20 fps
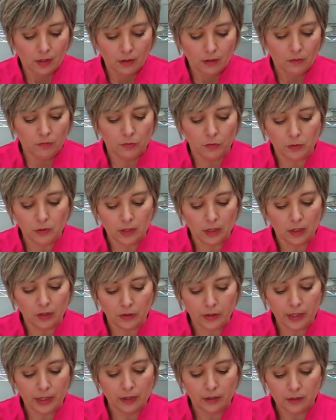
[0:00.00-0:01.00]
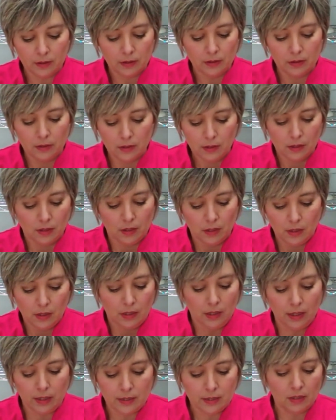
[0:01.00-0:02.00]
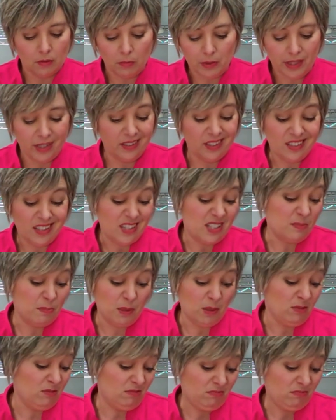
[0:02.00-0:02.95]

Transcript: food coloring until we get a nice blue.